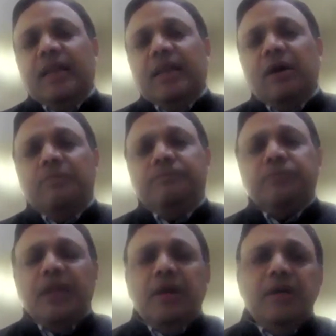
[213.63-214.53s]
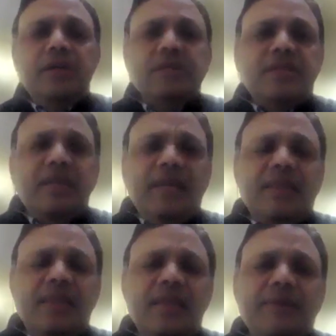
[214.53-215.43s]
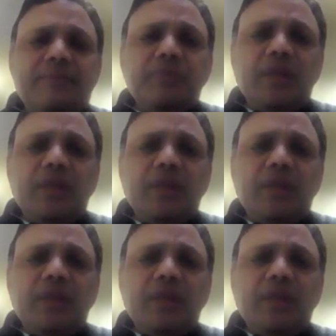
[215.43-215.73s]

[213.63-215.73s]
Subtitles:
Now, see,